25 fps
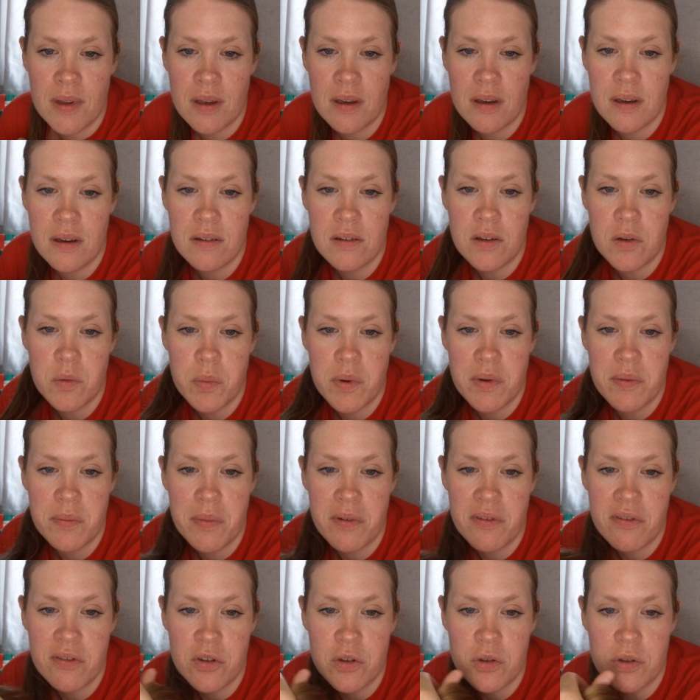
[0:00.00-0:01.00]
You've not been
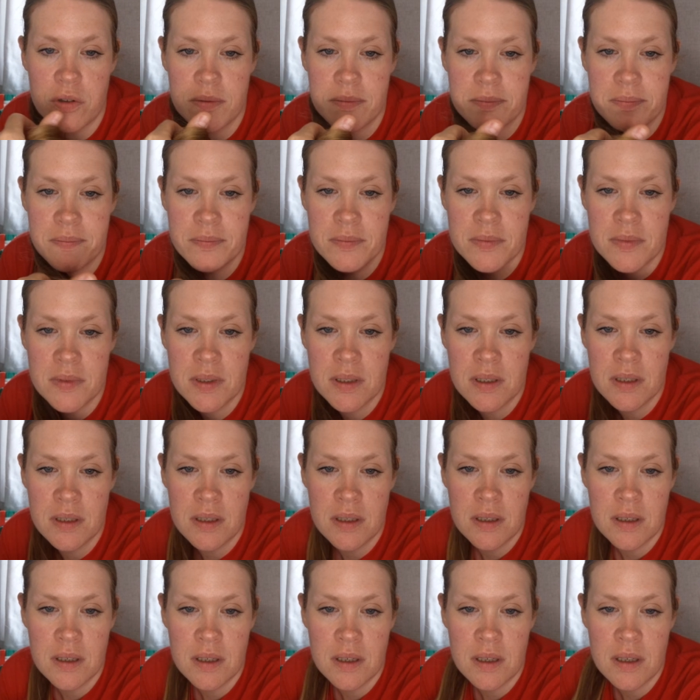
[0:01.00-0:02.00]
before.
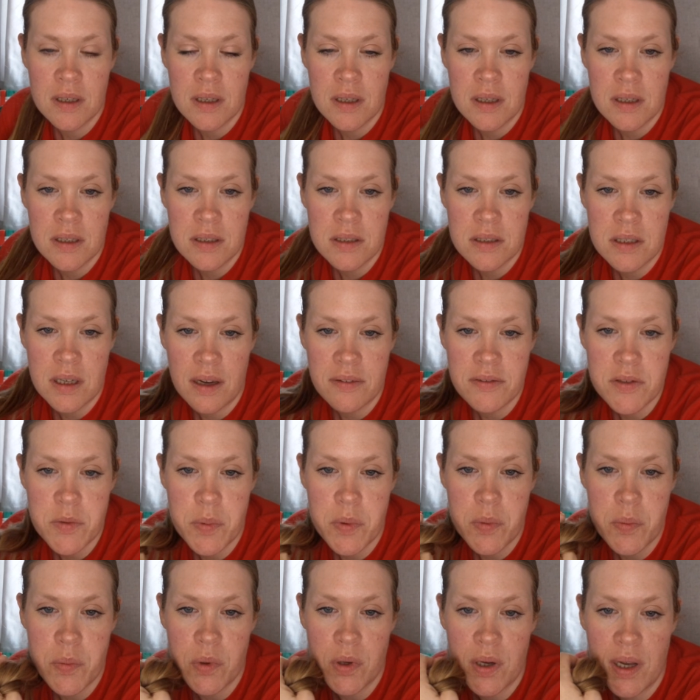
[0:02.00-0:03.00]
So you have to be
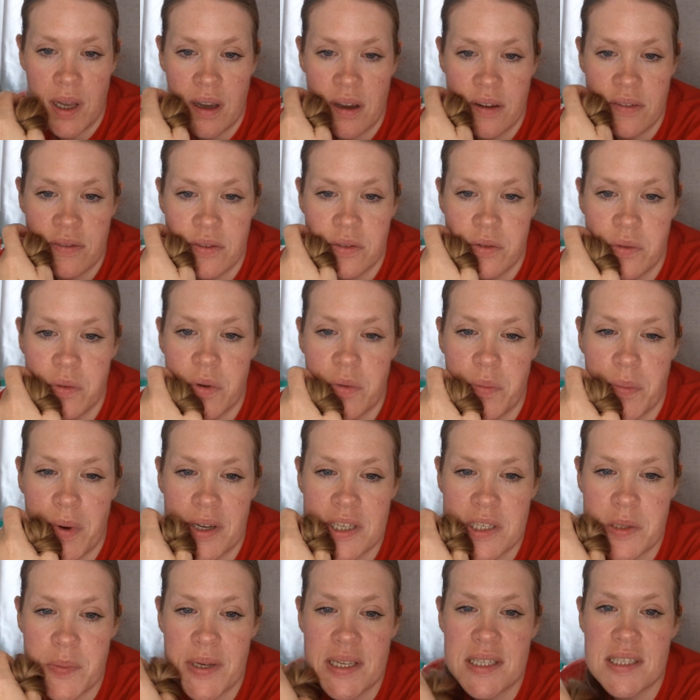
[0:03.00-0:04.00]
more careful with my
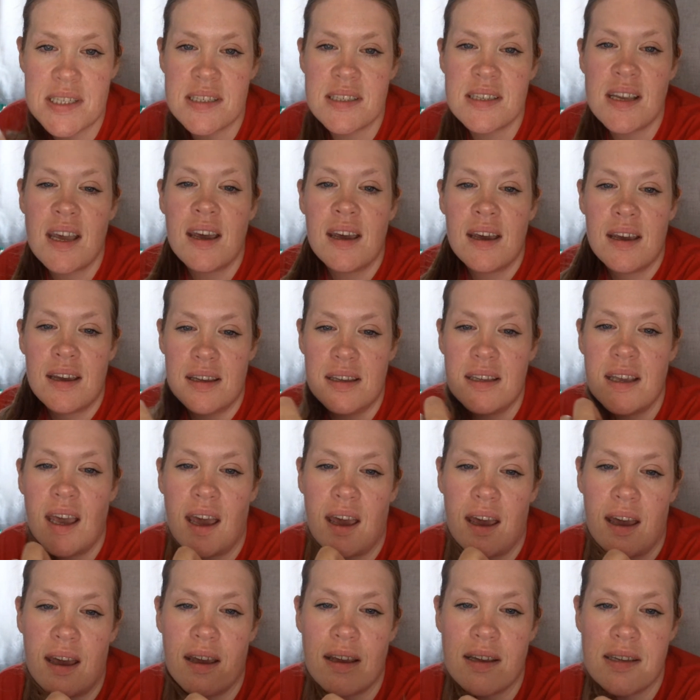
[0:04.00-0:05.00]
expenses.
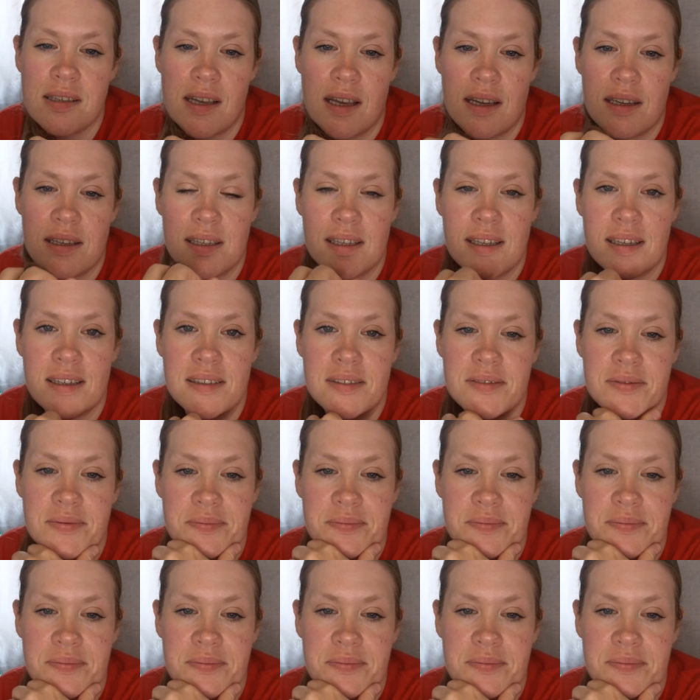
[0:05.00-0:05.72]
Yeah, exactly.